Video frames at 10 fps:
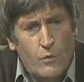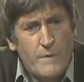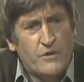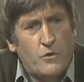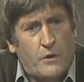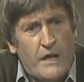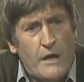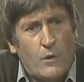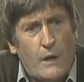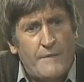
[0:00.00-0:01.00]
Women got
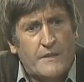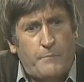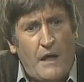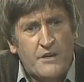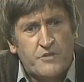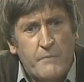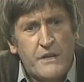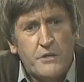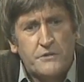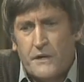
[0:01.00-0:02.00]
hair all over the place,
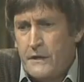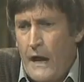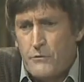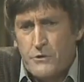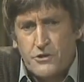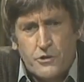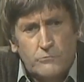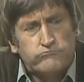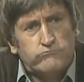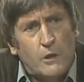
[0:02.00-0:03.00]
men using deodorants.
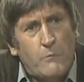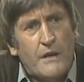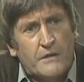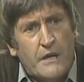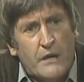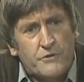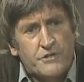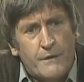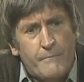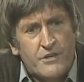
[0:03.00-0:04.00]
No wonder the
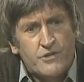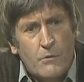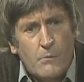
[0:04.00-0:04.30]
country's in a mess.